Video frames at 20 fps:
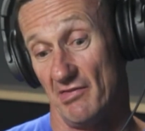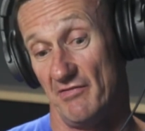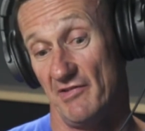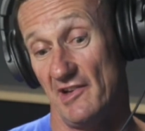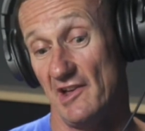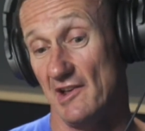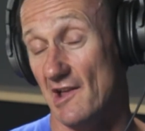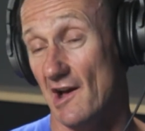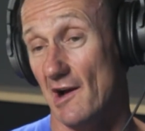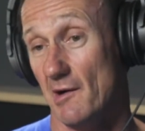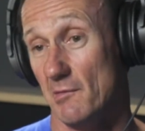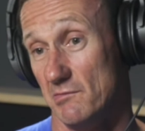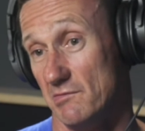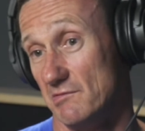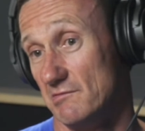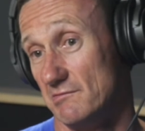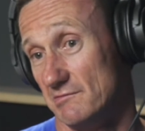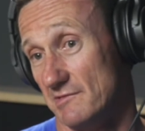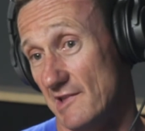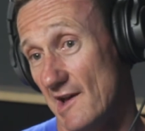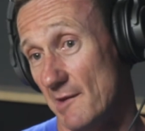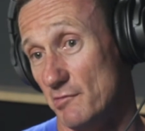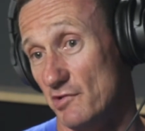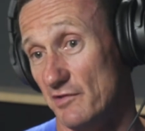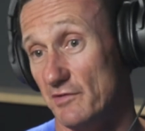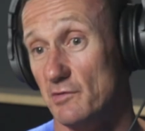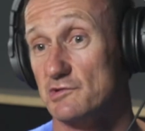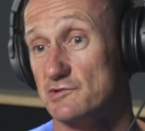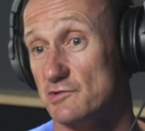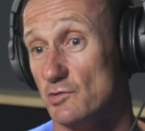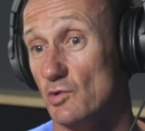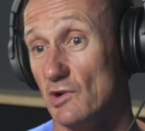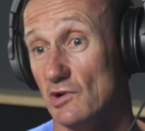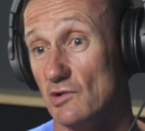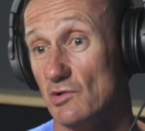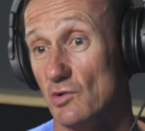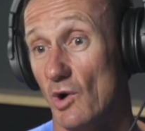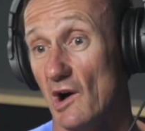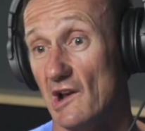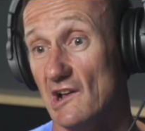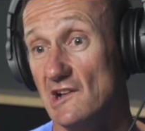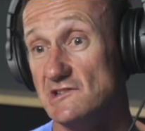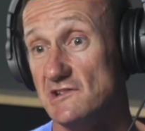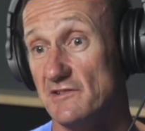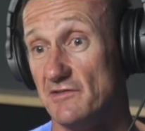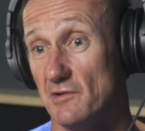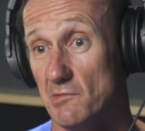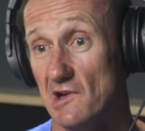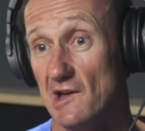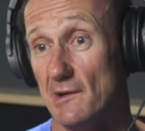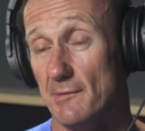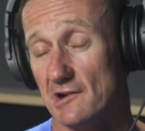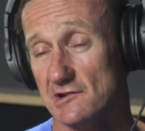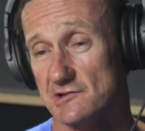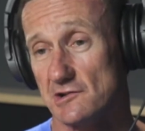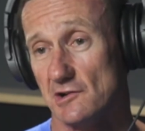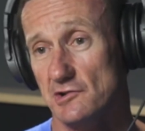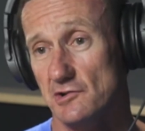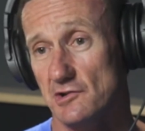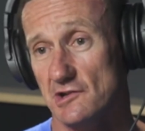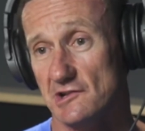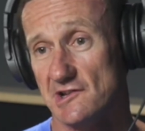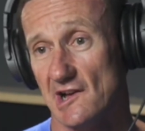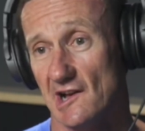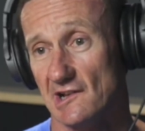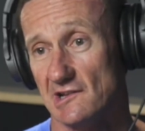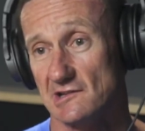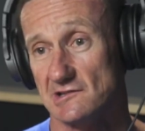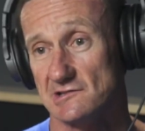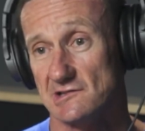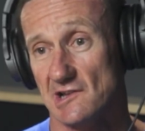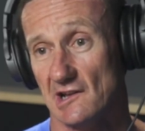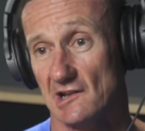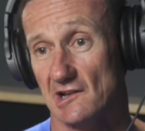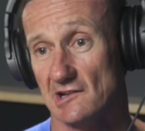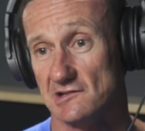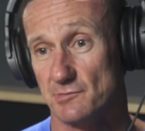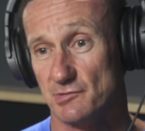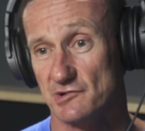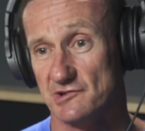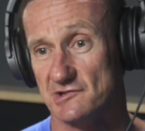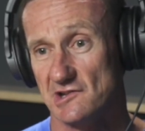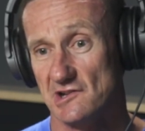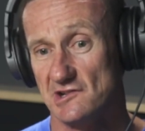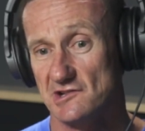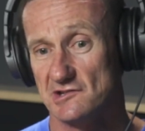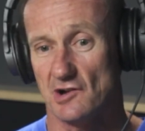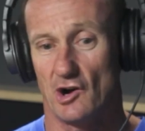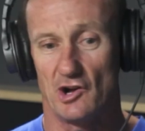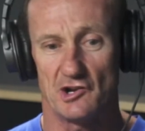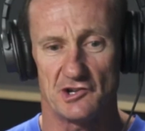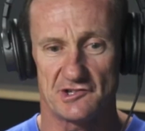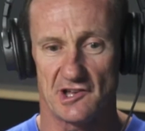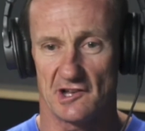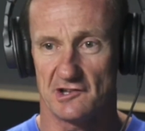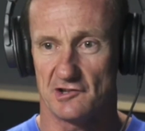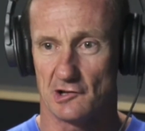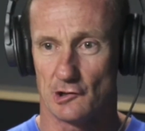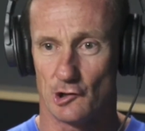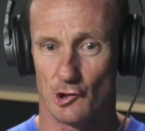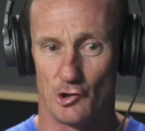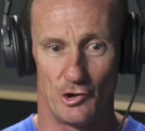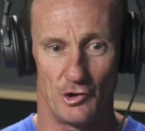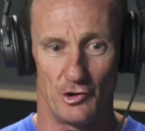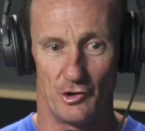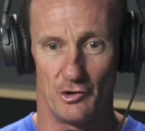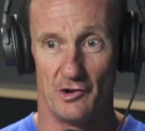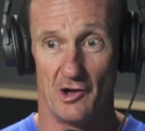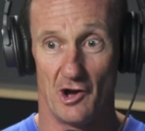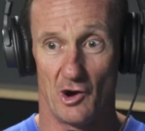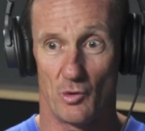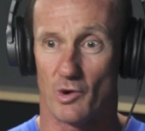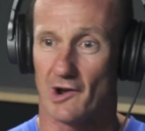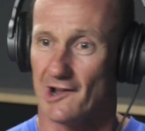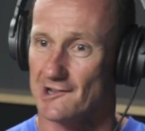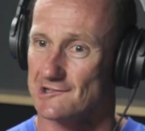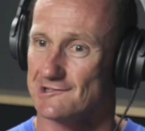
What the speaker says: Vietnam, that movie was quite easy for me because I knew the tactics, techniques, procedures. I just had to learn what